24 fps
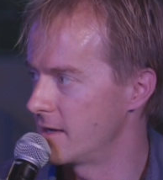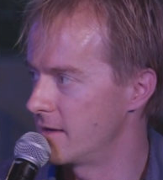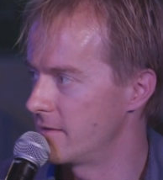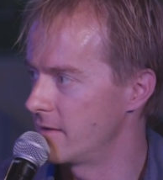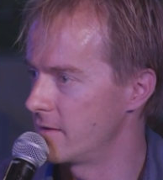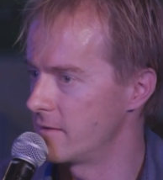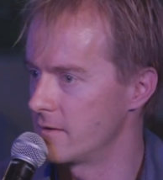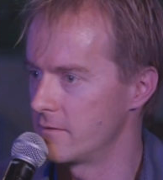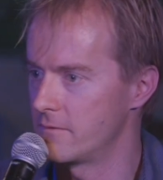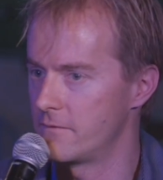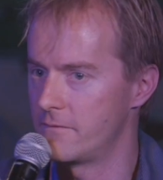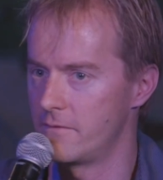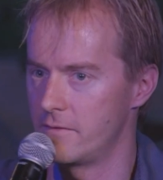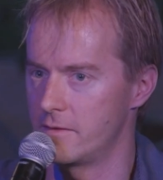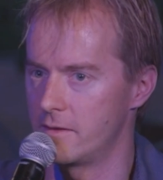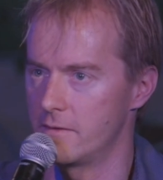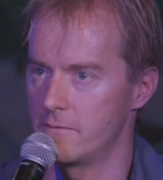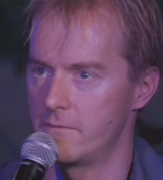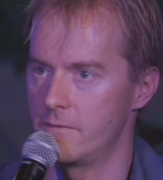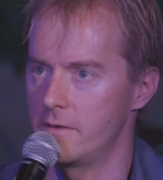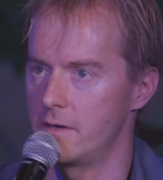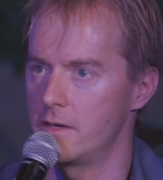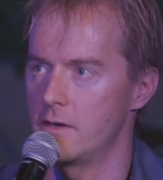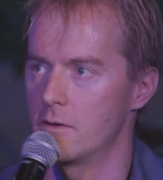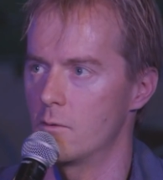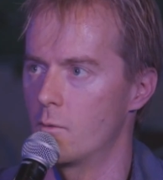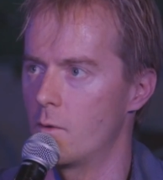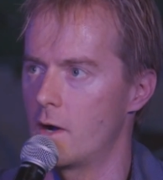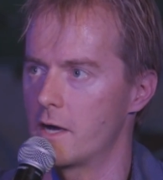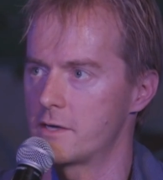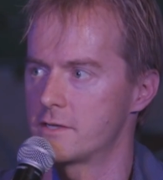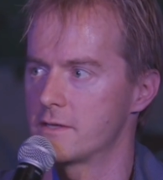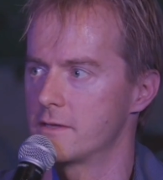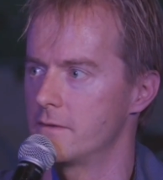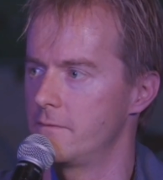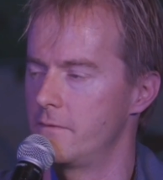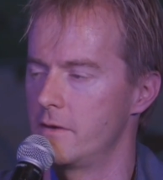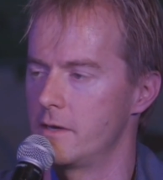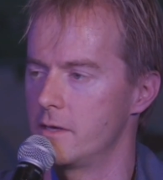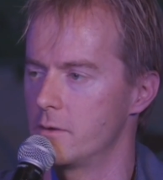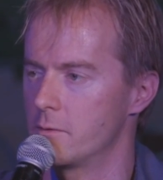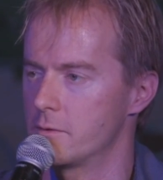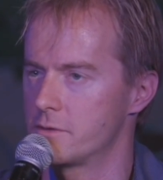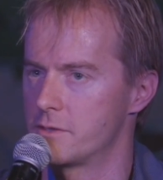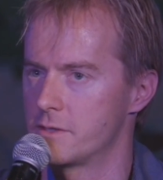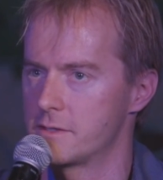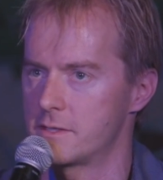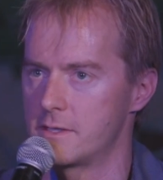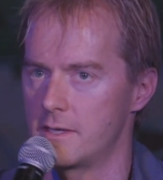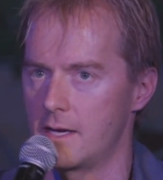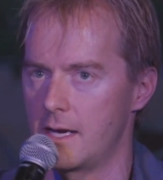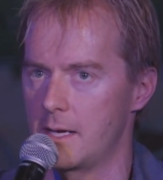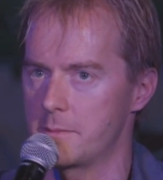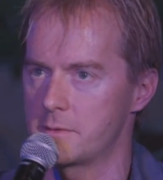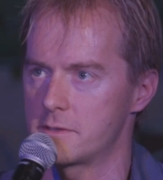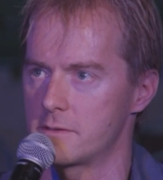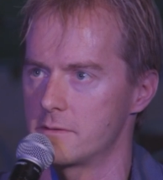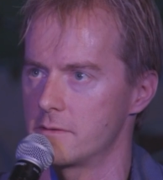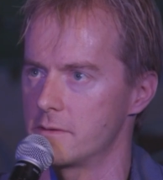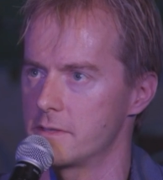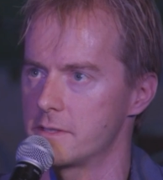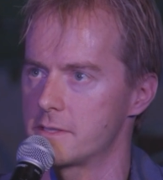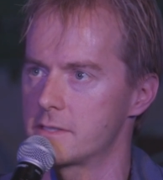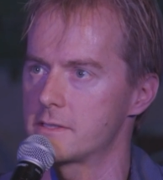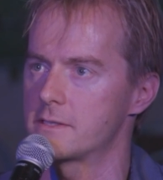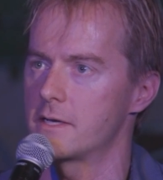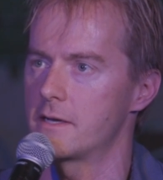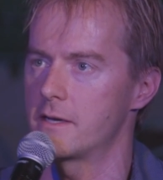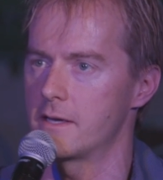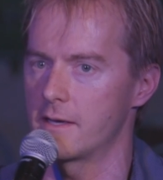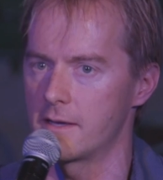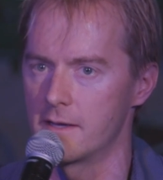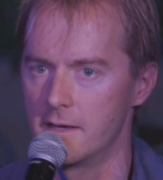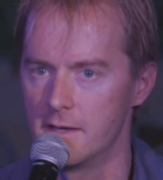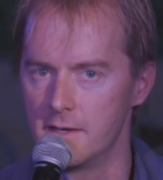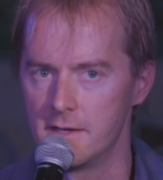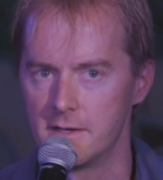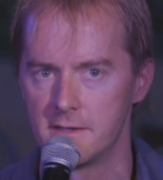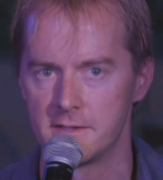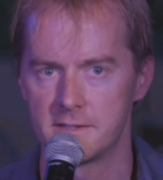And then watching the video was just absolutely stunning,